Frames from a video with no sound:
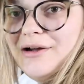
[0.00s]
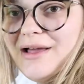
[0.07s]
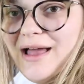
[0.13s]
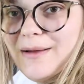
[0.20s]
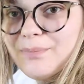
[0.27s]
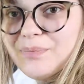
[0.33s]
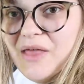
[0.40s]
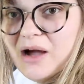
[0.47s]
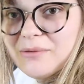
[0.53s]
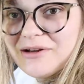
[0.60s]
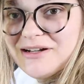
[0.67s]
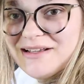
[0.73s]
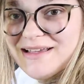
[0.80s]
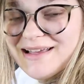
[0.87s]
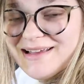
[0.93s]
Okay, now we're
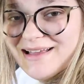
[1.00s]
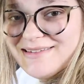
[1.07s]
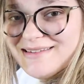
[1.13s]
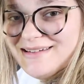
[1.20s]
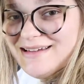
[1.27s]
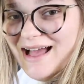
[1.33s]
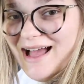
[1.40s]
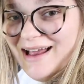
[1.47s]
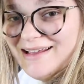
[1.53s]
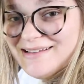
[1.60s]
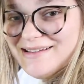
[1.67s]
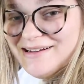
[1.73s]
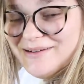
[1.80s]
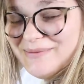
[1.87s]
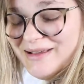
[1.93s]
gonna kick us into high
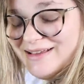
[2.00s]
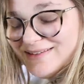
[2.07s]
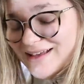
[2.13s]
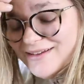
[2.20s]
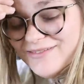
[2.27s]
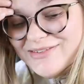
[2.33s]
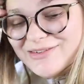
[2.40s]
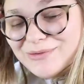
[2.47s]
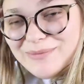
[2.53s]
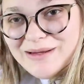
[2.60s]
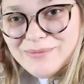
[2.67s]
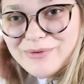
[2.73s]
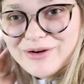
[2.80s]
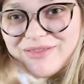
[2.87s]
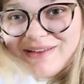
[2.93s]
gear because I have so
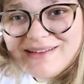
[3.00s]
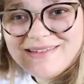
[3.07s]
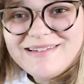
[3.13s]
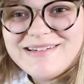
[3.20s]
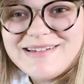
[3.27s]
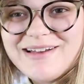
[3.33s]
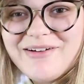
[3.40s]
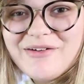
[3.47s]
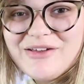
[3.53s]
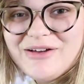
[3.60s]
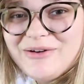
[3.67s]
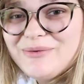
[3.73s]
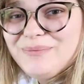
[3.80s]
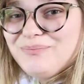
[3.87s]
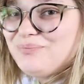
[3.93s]
many more things to show
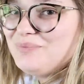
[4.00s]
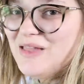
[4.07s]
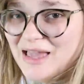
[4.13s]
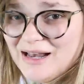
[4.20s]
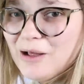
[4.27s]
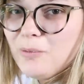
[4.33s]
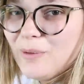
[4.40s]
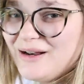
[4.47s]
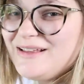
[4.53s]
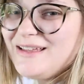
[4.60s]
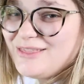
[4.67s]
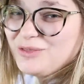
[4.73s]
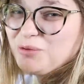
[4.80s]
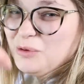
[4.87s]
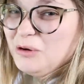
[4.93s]
you and I wanna
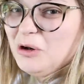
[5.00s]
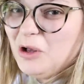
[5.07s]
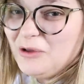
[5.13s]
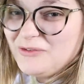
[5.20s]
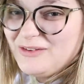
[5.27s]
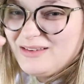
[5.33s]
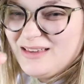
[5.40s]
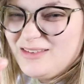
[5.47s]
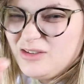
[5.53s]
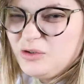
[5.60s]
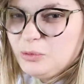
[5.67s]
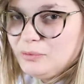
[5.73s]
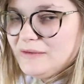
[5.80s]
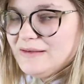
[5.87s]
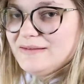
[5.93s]
get through it all, so let's
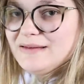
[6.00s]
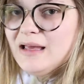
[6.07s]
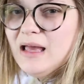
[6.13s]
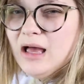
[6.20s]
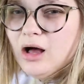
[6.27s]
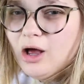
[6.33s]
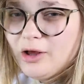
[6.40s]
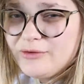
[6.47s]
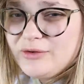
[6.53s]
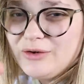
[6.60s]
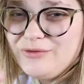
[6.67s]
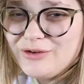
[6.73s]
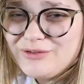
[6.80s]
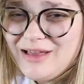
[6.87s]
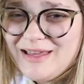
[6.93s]
do this. Also,
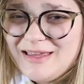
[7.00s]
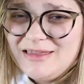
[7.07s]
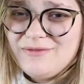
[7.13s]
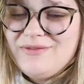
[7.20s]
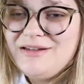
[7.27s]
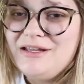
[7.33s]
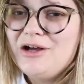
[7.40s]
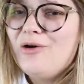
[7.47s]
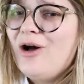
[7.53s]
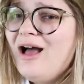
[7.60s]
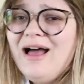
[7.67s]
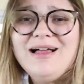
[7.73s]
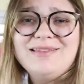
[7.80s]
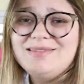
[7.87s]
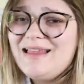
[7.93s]
if you're liking the video,
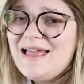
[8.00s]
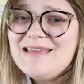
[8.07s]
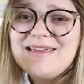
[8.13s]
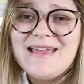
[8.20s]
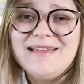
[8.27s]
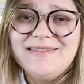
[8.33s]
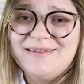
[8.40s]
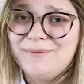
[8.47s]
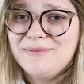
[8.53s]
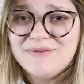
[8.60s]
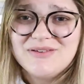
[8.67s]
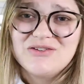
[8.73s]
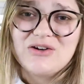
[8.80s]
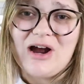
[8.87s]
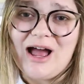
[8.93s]
like and
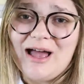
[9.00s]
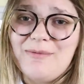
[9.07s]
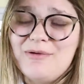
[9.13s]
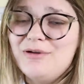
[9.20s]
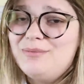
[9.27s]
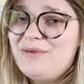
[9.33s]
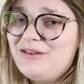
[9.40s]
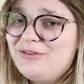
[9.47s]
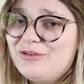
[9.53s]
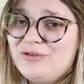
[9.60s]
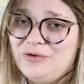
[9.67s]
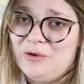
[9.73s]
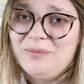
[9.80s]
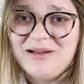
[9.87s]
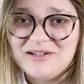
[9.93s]
subscribe. It would mean
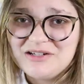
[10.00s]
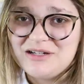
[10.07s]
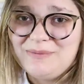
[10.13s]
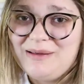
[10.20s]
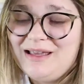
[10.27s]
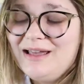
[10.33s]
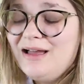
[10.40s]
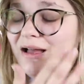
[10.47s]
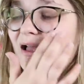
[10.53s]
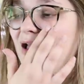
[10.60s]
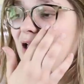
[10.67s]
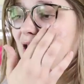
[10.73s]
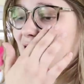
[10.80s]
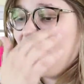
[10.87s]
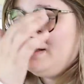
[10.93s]
so much to me.
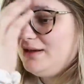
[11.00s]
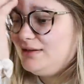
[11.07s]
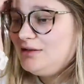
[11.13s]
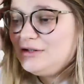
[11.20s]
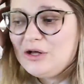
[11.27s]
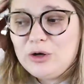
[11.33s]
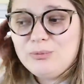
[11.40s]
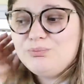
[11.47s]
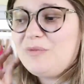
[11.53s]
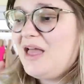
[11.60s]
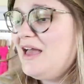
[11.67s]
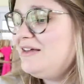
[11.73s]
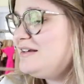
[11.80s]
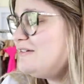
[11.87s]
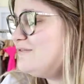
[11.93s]
And you know,
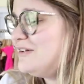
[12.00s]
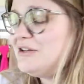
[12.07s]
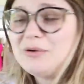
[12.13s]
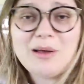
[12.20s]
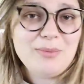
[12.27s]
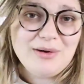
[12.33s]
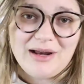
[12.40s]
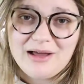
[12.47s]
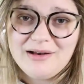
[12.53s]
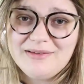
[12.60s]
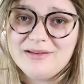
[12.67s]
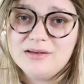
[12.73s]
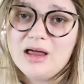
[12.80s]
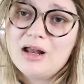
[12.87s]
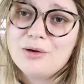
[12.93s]
any video I put out is
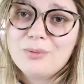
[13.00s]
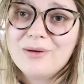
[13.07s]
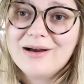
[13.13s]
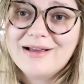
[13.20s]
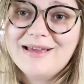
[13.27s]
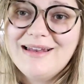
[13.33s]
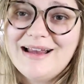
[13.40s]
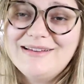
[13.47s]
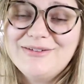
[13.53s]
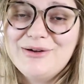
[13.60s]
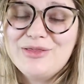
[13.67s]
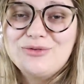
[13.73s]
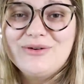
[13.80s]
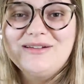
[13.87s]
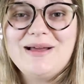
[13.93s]
a lot of work and I do
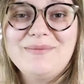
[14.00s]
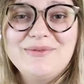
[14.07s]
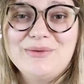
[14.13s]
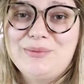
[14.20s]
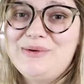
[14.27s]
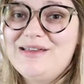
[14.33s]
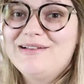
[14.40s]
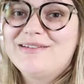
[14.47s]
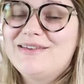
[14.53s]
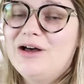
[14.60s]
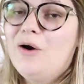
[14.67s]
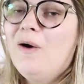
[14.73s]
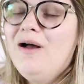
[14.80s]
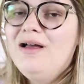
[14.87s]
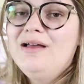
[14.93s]
it three times a week.
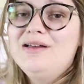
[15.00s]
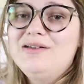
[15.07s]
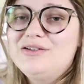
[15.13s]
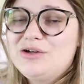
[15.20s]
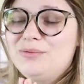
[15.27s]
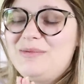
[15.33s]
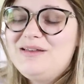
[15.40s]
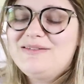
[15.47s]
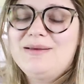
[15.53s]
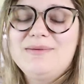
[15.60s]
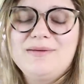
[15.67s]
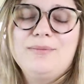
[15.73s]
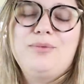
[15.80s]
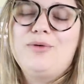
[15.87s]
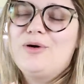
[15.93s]
So show me some
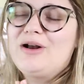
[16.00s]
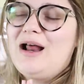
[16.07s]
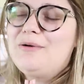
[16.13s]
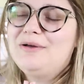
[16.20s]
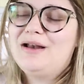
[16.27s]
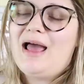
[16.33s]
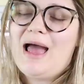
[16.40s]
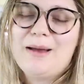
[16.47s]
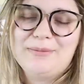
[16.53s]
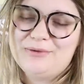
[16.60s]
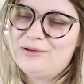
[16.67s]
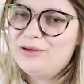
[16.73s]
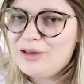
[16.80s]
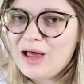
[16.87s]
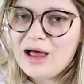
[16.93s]
support. I would
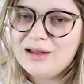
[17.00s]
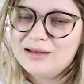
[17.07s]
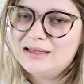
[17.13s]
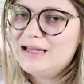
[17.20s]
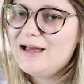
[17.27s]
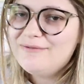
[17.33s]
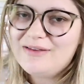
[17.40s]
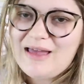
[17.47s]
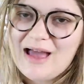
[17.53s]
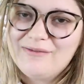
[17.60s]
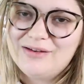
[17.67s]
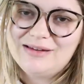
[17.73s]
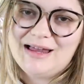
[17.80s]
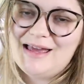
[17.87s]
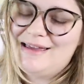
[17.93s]
absolutely love to have
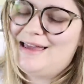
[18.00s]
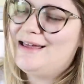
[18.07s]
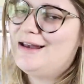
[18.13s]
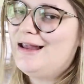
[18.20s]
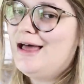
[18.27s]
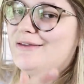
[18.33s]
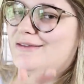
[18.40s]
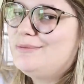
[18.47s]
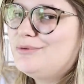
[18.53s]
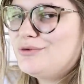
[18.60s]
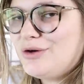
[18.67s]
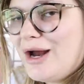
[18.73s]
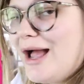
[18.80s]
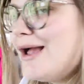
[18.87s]
a like and a subscribe.